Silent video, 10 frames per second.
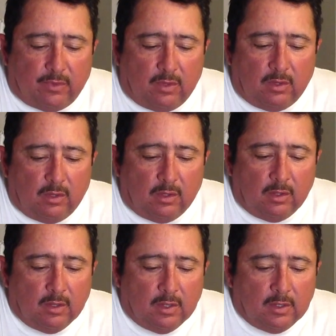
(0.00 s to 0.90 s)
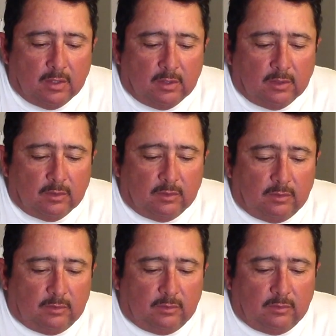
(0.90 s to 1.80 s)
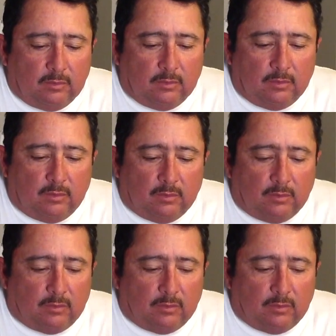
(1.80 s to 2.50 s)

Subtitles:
(no one is talking)